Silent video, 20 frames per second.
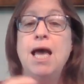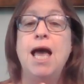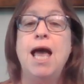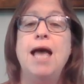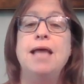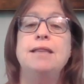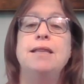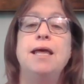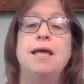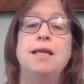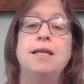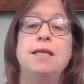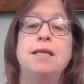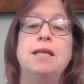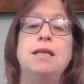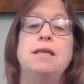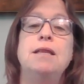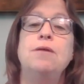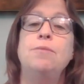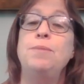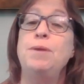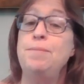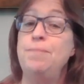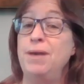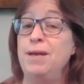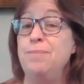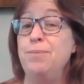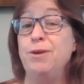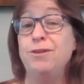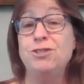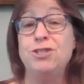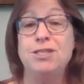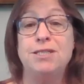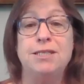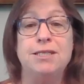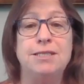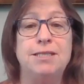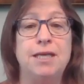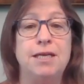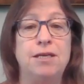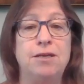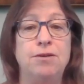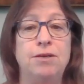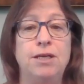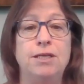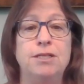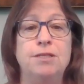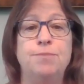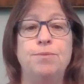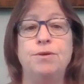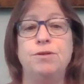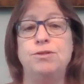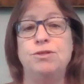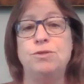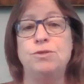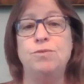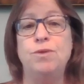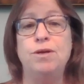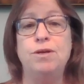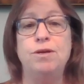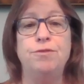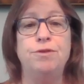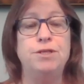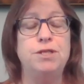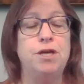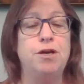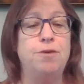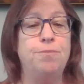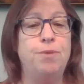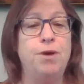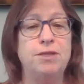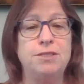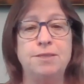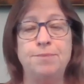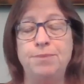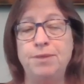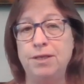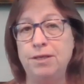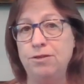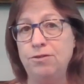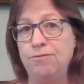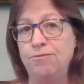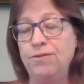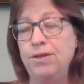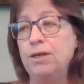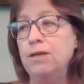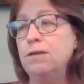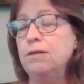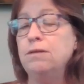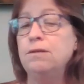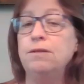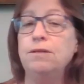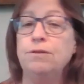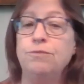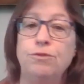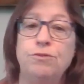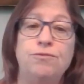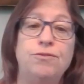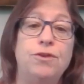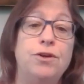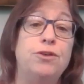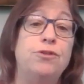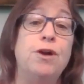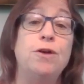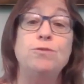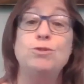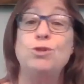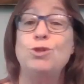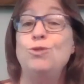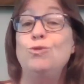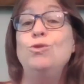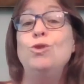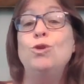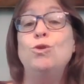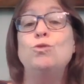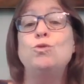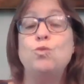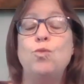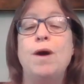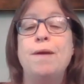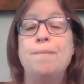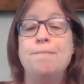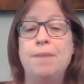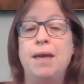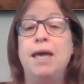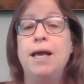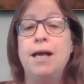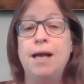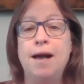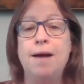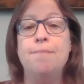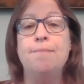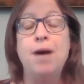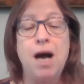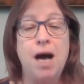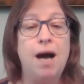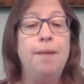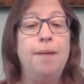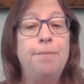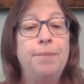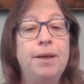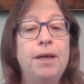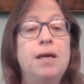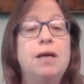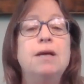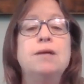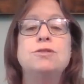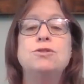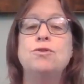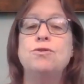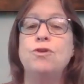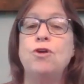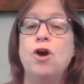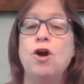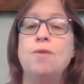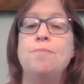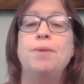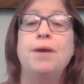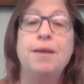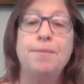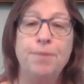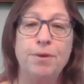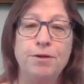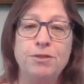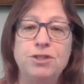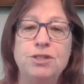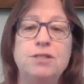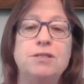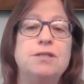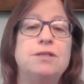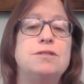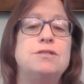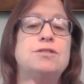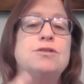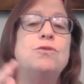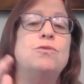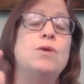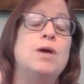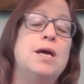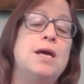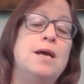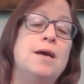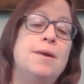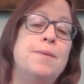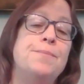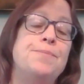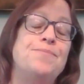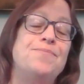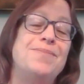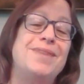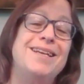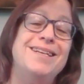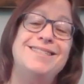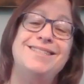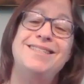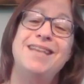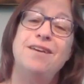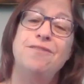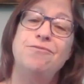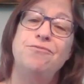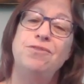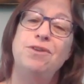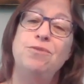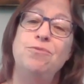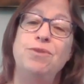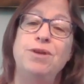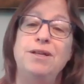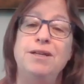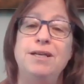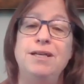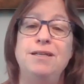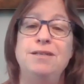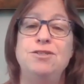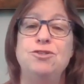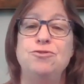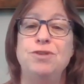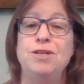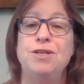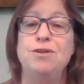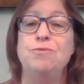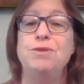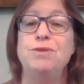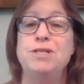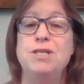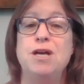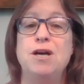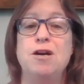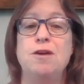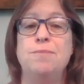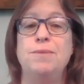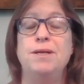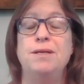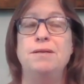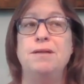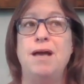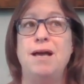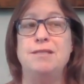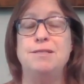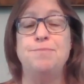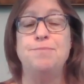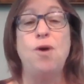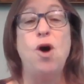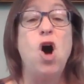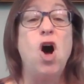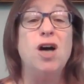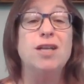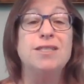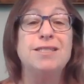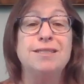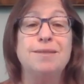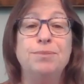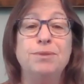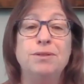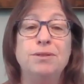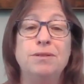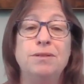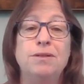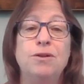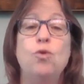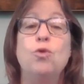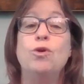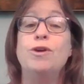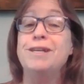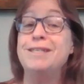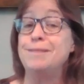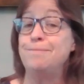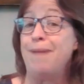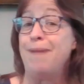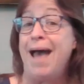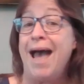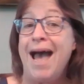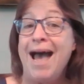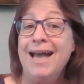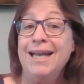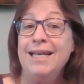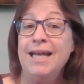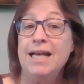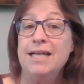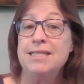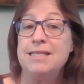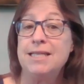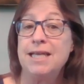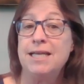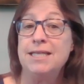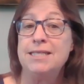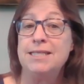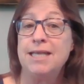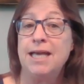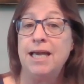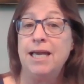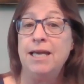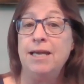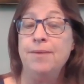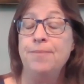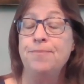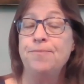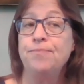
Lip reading: And then there'll be big purchases that you need to purchase while you're retired, possibly a new vehicle, a roof on your house. Who knows what may come up? So there are big purchases. So is debt-free really during your retirement as possible or as bad as they say?